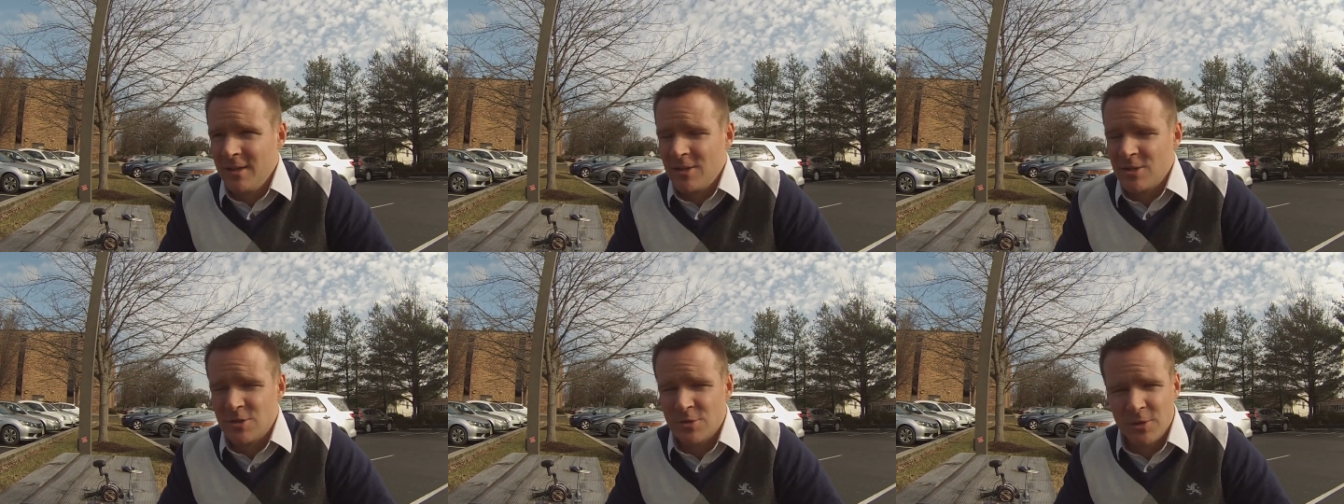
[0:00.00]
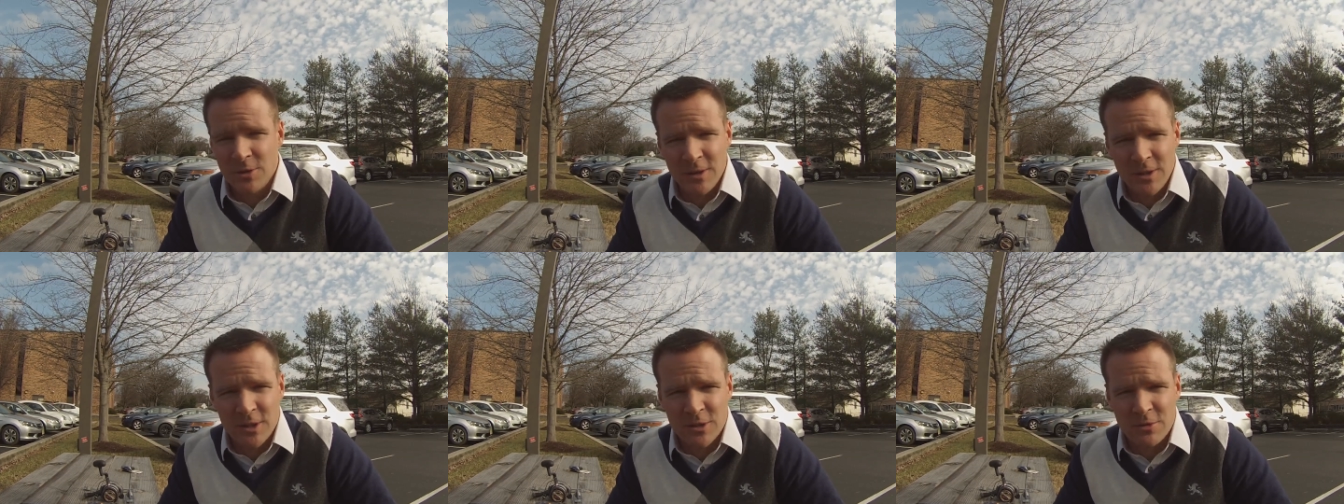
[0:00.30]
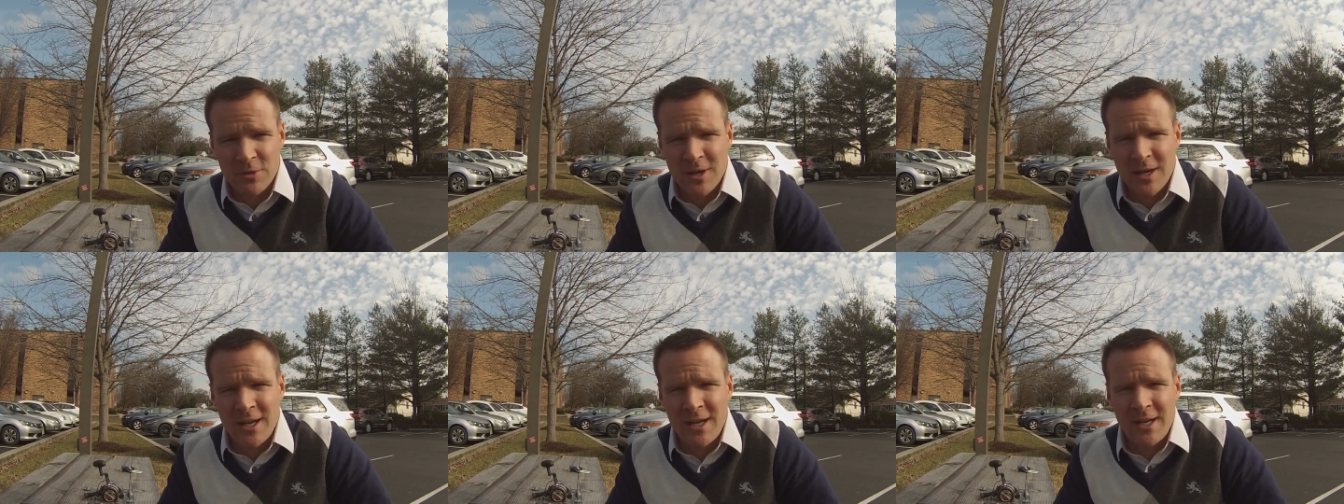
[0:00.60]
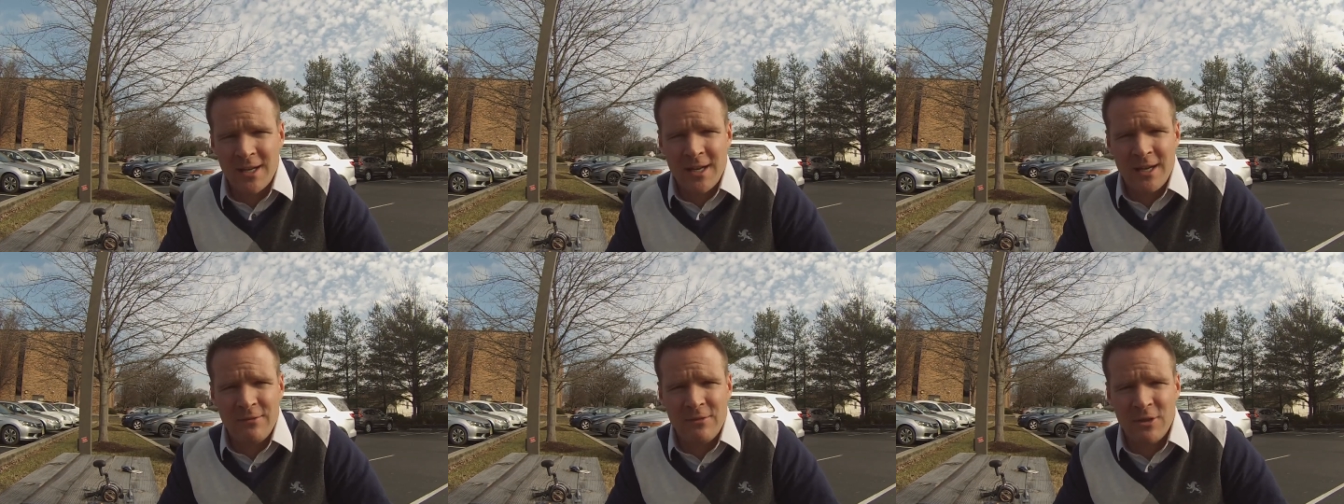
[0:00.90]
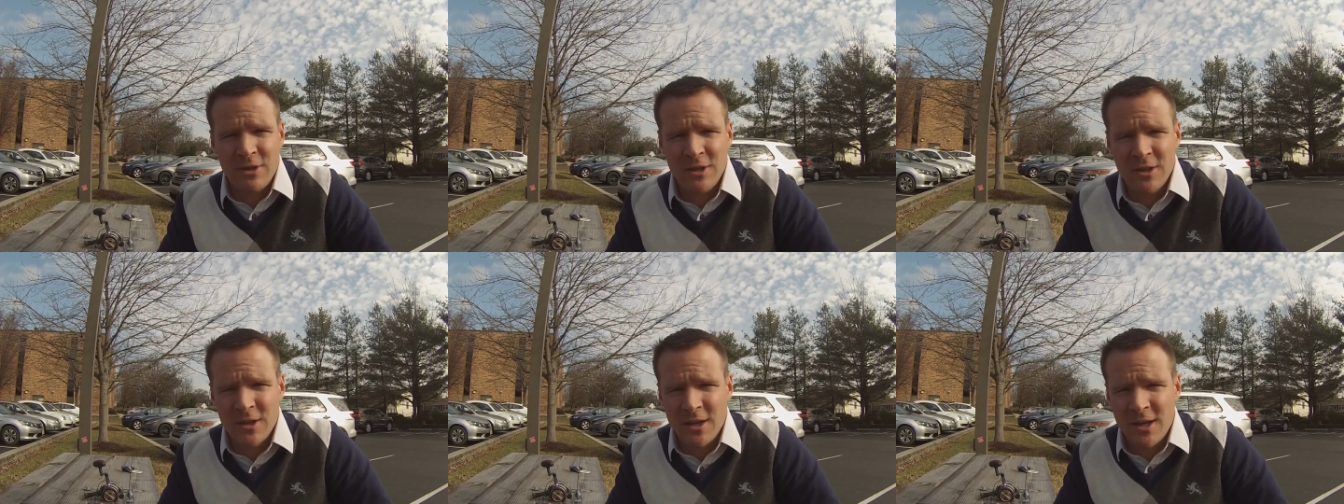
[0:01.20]
it's really great. I have
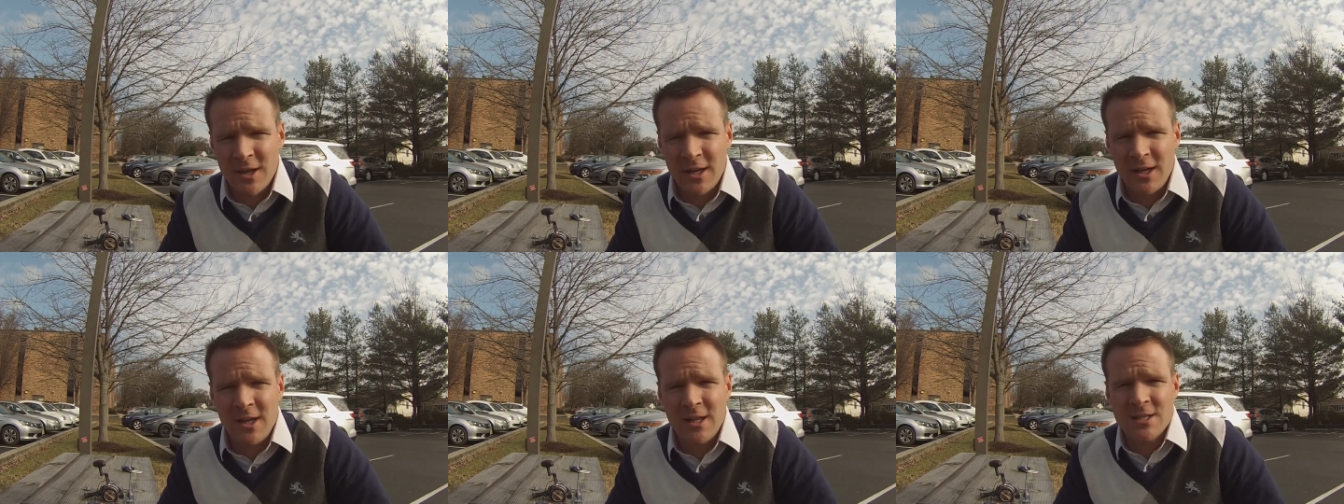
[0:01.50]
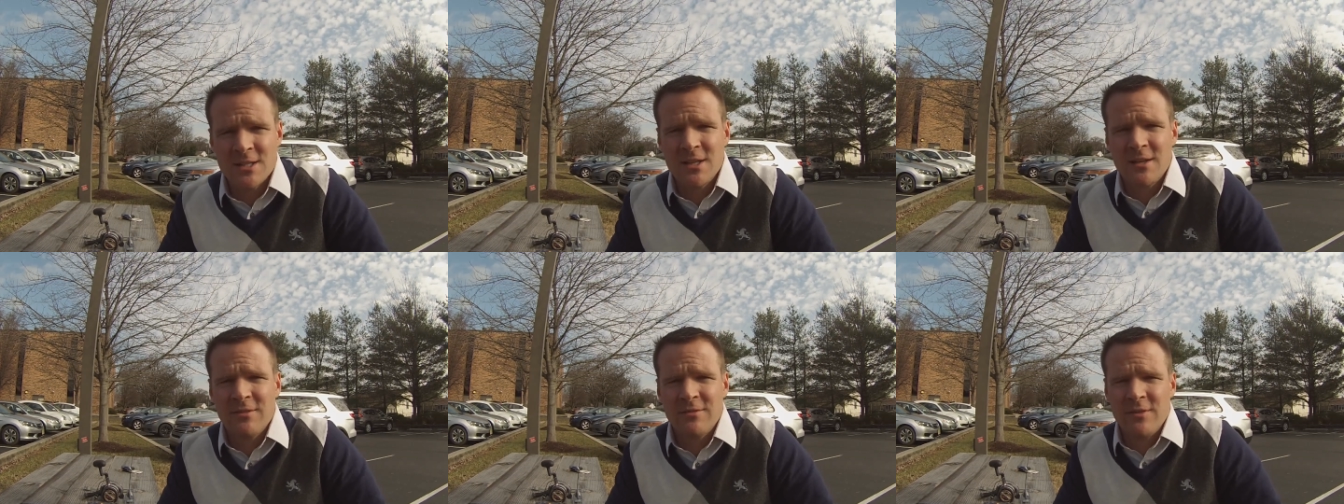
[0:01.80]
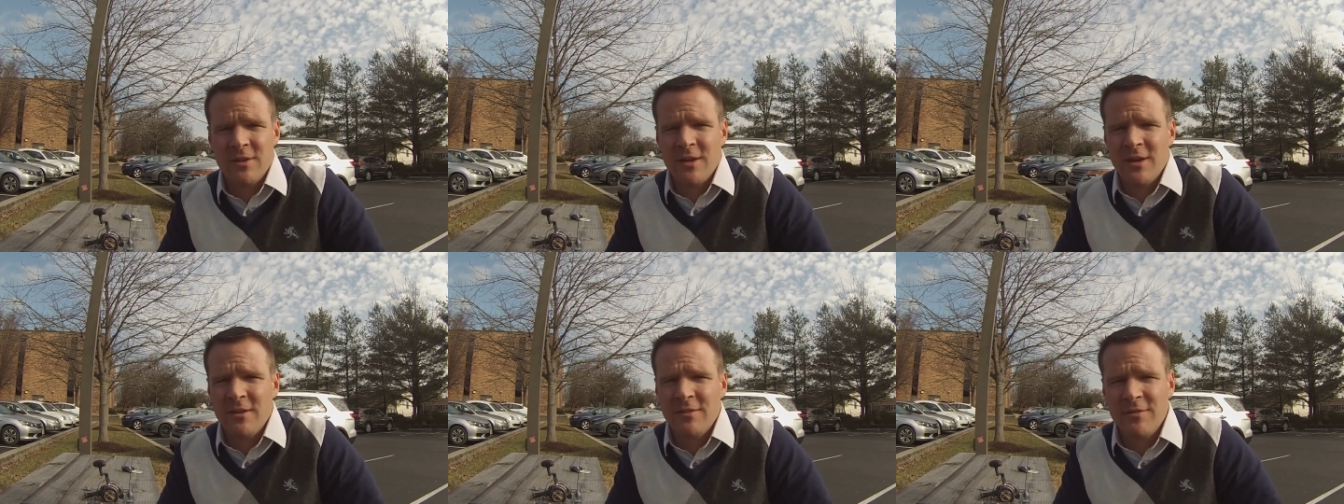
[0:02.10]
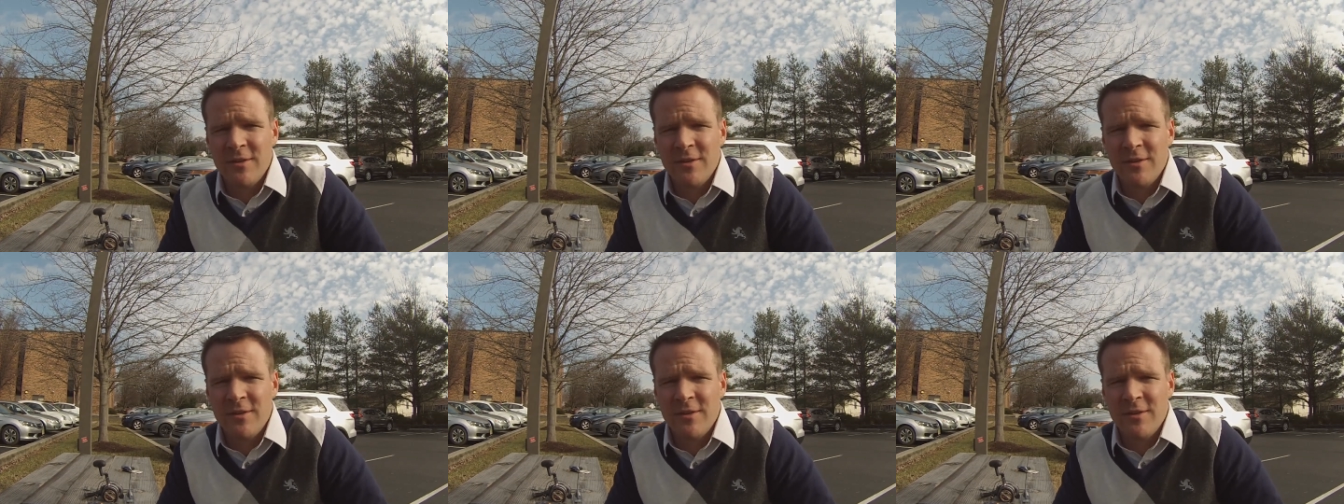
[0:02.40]
a good audience of uh,